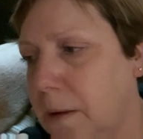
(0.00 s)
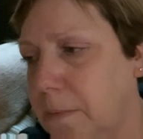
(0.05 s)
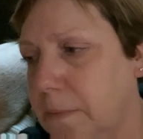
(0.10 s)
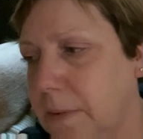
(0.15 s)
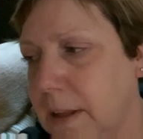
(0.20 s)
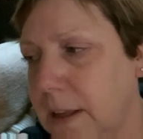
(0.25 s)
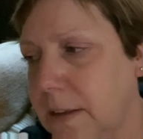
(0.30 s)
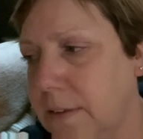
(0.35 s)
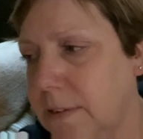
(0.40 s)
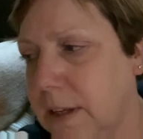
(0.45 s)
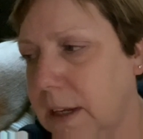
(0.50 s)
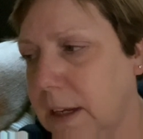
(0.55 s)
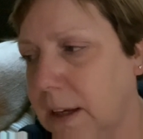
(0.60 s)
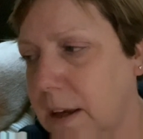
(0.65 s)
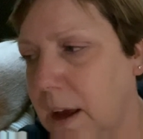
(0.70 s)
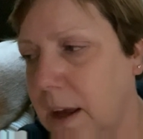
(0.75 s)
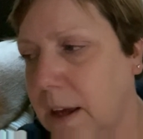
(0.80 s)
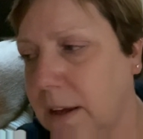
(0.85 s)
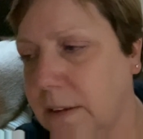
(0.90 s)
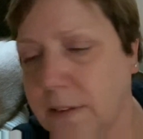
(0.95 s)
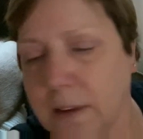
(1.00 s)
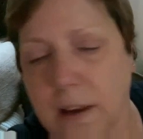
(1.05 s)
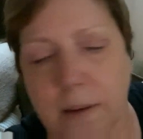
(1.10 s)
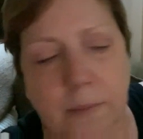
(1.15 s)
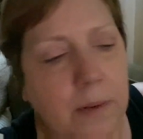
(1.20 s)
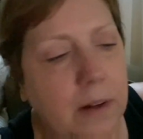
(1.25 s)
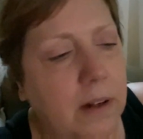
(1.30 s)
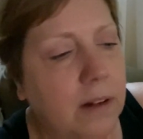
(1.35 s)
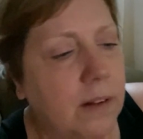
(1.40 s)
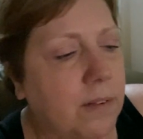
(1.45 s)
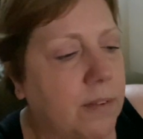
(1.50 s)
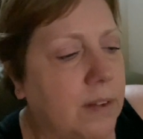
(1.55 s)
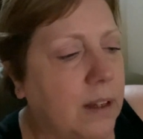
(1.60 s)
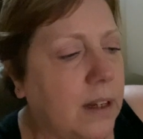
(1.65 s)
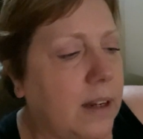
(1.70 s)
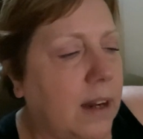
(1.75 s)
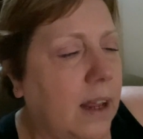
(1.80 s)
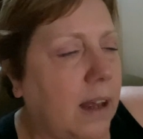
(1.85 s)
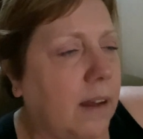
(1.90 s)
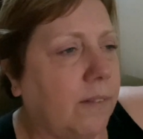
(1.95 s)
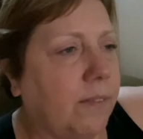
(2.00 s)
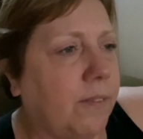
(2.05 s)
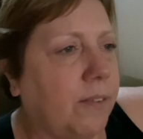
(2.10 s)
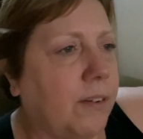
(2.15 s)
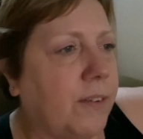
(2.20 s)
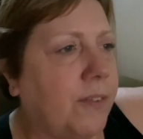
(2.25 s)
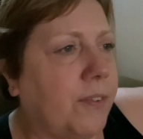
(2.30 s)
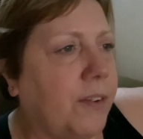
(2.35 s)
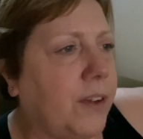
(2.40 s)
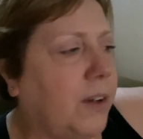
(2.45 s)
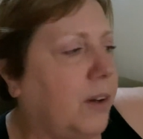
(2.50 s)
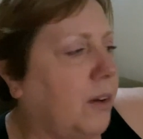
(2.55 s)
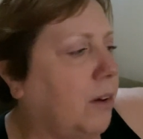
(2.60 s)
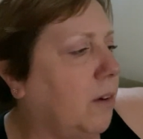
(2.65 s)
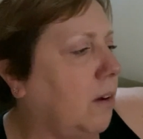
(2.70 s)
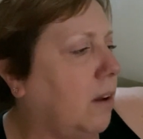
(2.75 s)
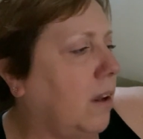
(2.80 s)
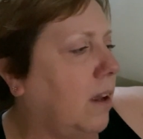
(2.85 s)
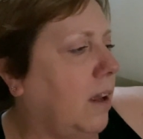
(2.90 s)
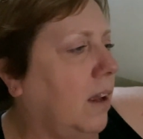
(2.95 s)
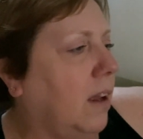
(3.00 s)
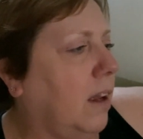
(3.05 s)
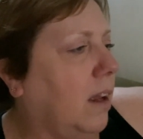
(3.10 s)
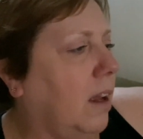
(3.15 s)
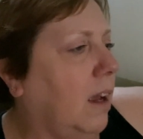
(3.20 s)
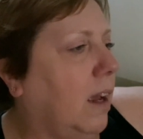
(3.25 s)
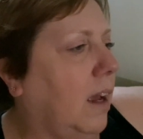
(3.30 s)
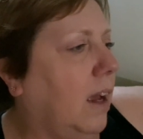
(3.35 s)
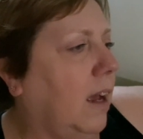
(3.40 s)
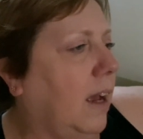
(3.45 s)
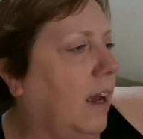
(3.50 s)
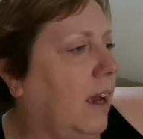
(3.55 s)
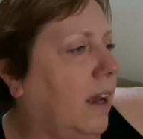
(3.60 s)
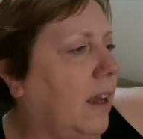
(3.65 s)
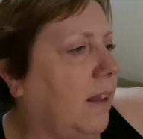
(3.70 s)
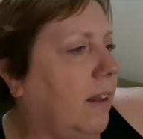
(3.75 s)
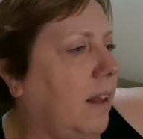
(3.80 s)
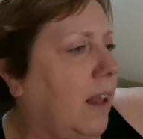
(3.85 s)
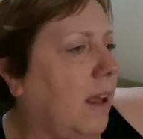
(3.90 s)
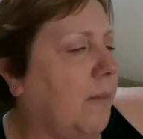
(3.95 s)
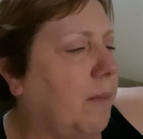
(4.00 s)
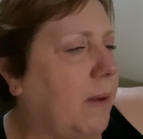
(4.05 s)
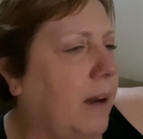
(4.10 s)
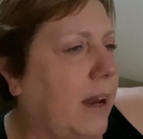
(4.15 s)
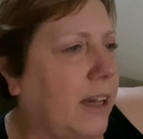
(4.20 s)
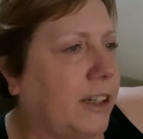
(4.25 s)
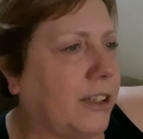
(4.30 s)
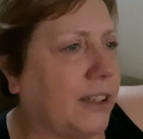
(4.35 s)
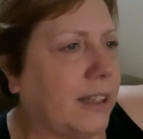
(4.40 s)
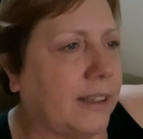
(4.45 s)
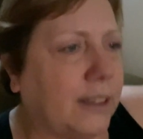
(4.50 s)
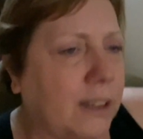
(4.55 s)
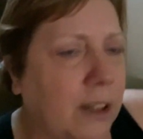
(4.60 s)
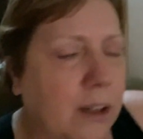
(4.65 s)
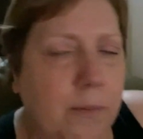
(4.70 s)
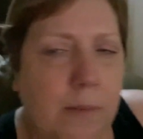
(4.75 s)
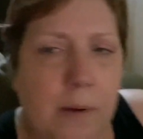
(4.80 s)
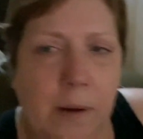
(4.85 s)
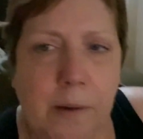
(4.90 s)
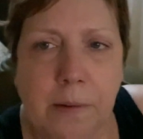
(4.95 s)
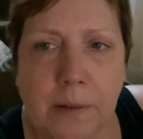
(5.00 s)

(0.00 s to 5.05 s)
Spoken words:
But that's it, guys. I'm gonna sit now for a few, and then when Ash gets home,